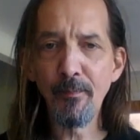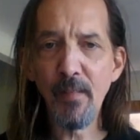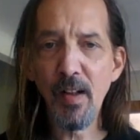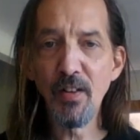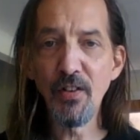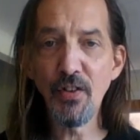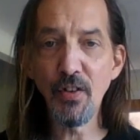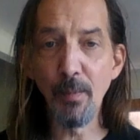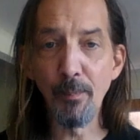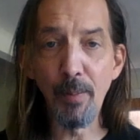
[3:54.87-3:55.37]

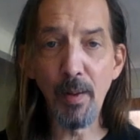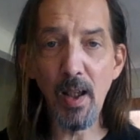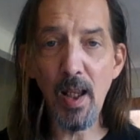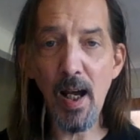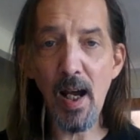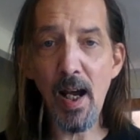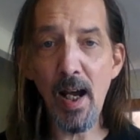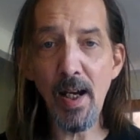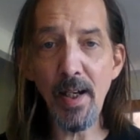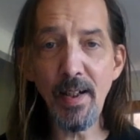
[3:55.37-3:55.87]

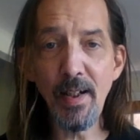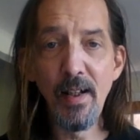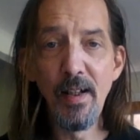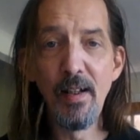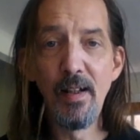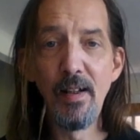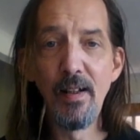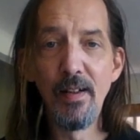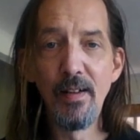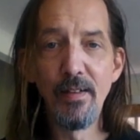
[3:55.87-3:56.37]
supply,
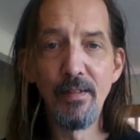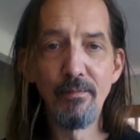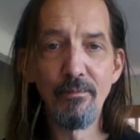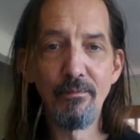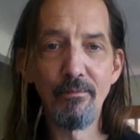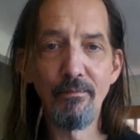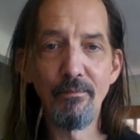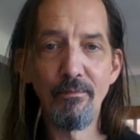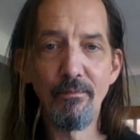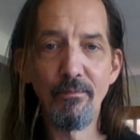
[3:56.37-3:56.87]

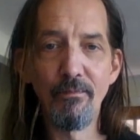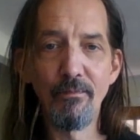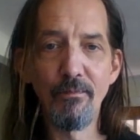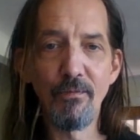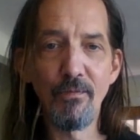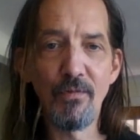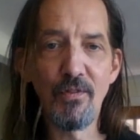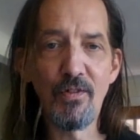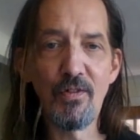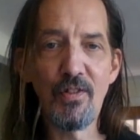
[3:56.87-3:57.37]

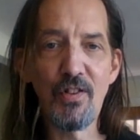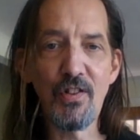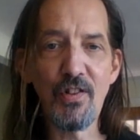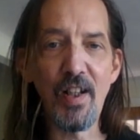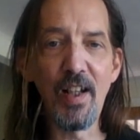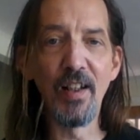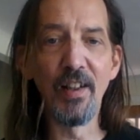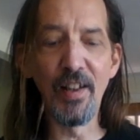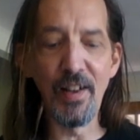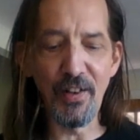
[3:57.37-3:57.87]

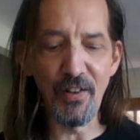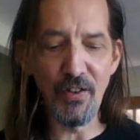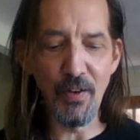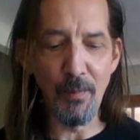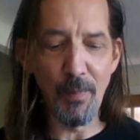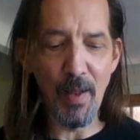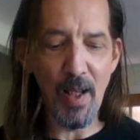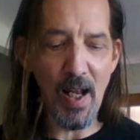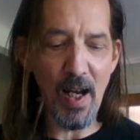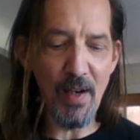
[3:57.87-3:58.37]
stealing
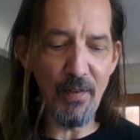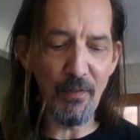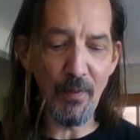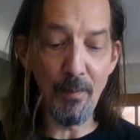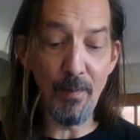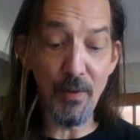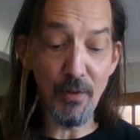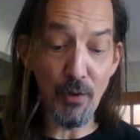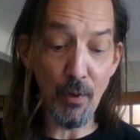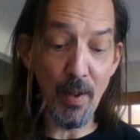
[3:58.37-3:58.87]
supply
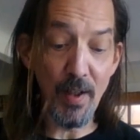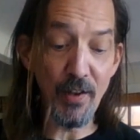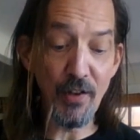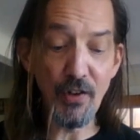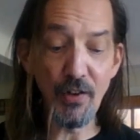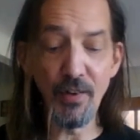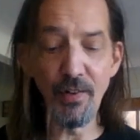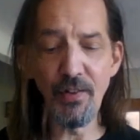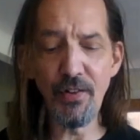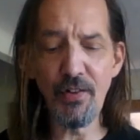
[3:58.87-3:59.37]
from the
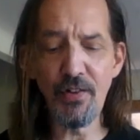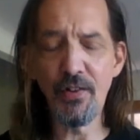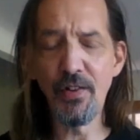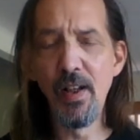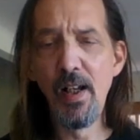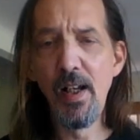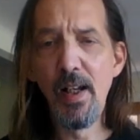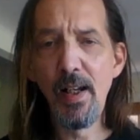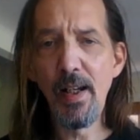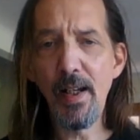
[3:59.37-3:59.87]
trenches.
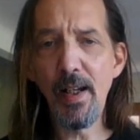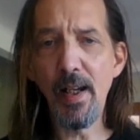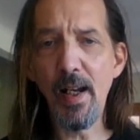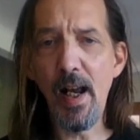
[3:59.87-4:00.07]
It